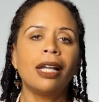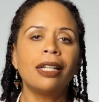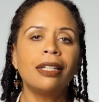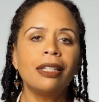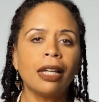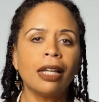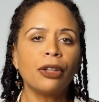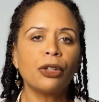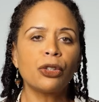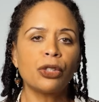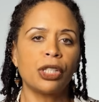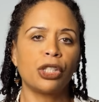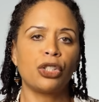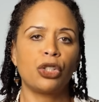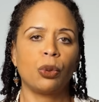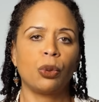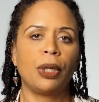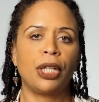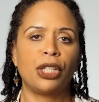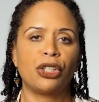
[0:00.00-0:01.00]
Another
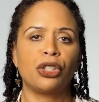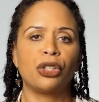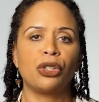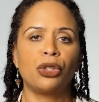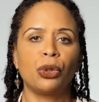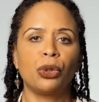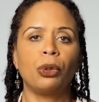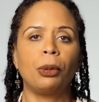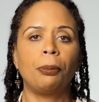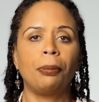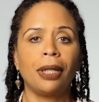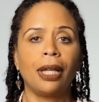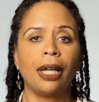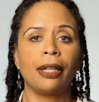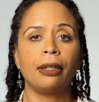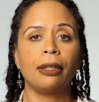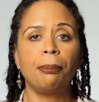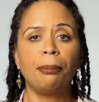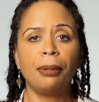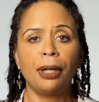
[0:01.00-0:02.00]
situation to apply
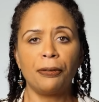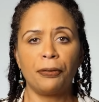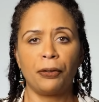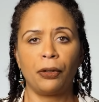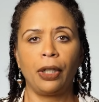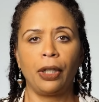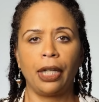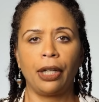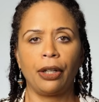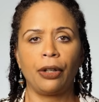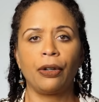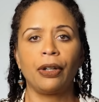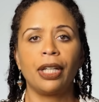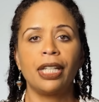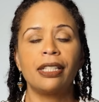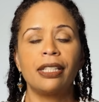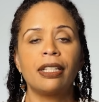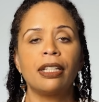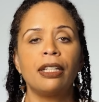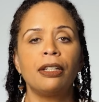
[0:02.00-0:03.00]
the buffer layer
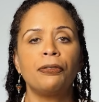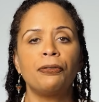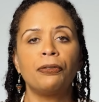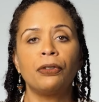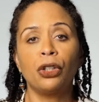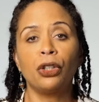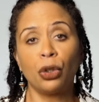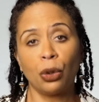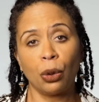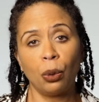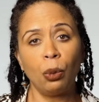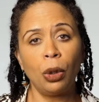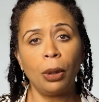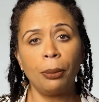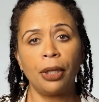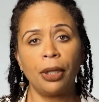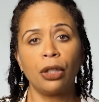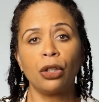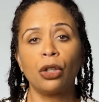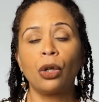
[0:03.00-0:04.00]
is if you're a
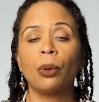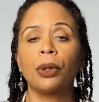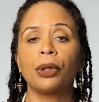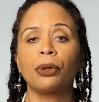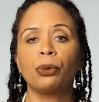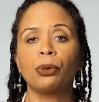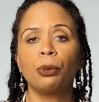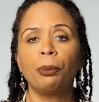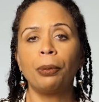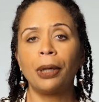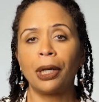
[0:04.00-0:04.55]
woman going through